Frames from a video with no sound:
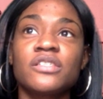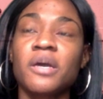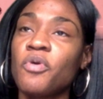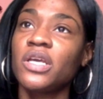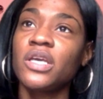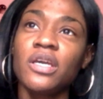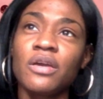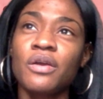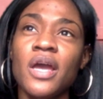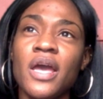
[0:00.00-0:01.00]
I'm on
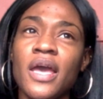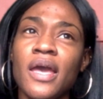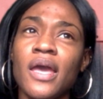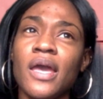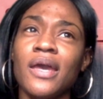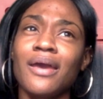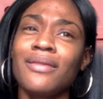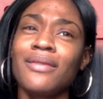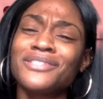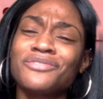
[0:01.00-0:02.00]
here.
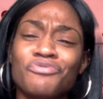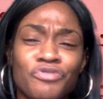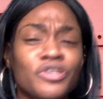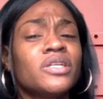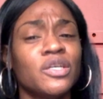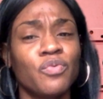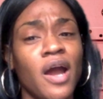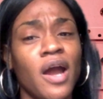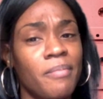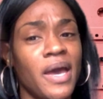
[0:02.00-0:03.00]
And that's really where
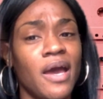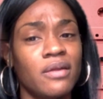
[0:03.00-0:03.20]
I'm at.